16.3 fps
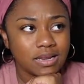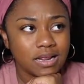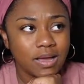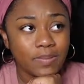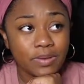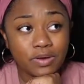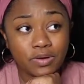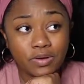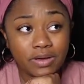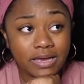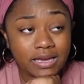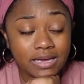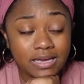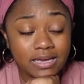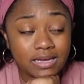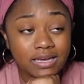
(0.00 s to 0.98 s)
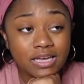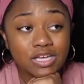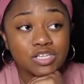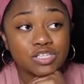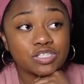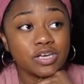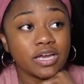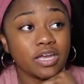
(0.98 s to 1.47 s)
I'm like, okay.
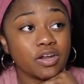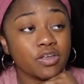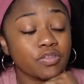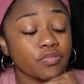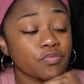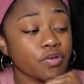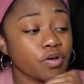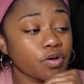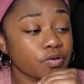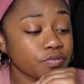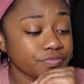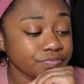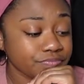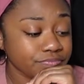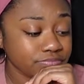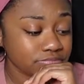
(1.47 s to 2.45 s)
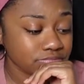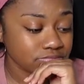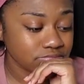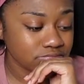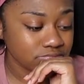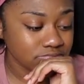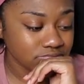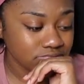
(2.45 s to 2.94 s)
So I get on the phone,
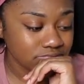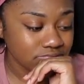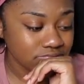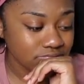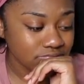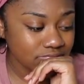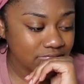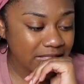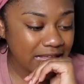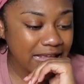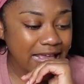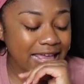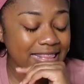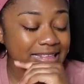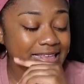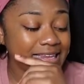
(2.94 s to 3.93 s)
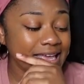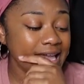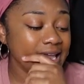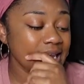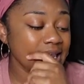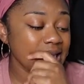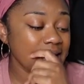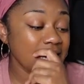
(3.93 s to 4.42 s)
and the
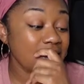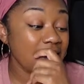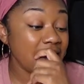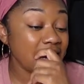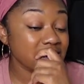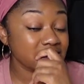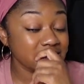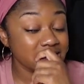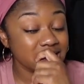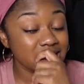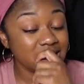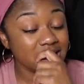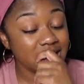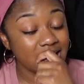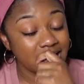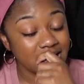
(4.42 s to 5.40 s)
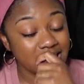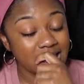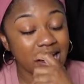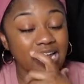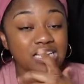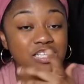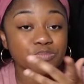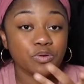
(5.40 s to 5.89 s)
lady that
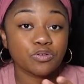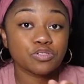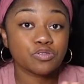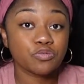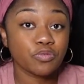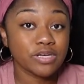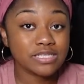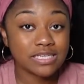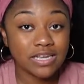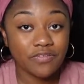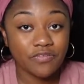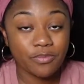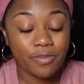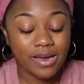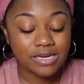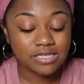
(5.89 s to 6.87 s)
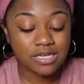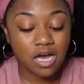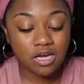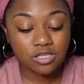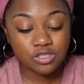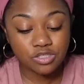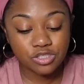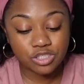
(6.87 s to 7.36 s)
I spoke to wasn't even my
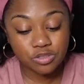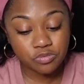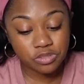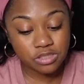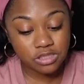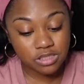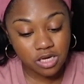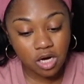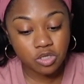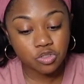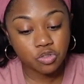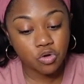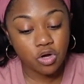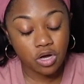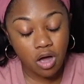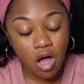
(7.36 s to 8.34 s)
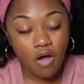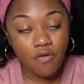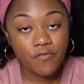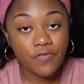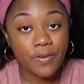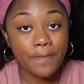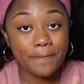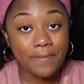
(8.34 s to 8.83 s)
doctor. She was a doctor on call
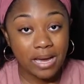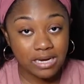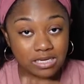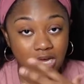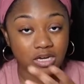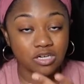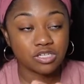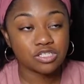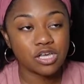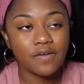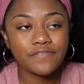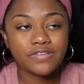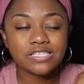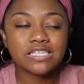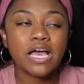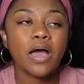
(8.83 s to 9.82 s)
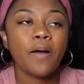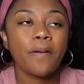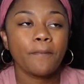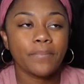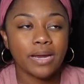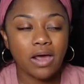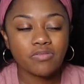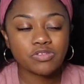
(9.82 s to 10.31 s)
from my doctor's office,
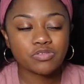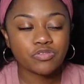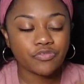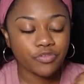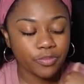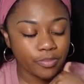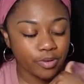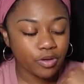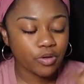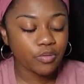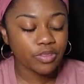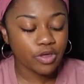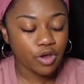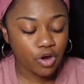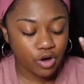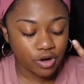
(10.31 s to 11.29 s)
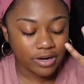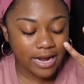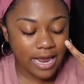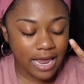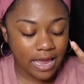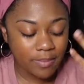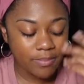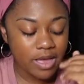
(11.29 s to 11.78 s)
but I was familiar with her
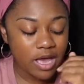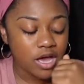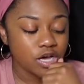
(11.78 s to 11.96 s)
name.